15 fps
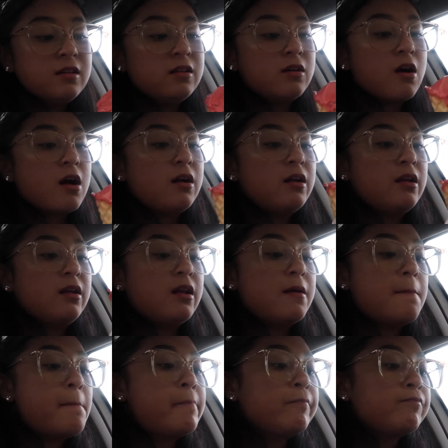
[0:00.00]
sit in the car and eat
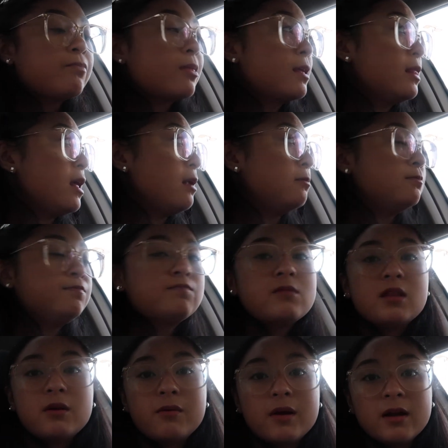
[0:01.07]
it. And then
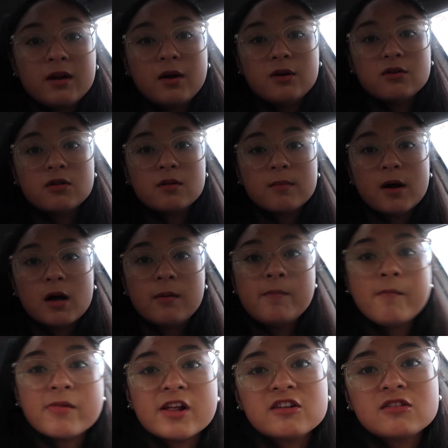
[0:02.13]
I think we're gonna go to the mall
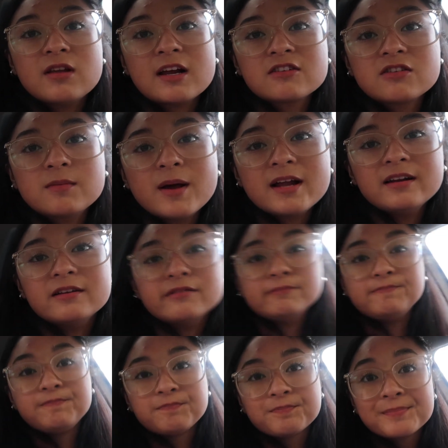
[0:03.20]
that's actually behind us.
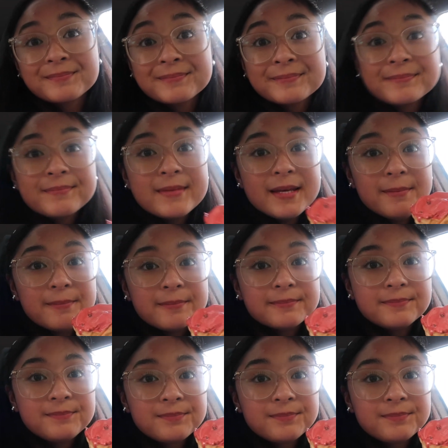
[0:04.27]
Yum.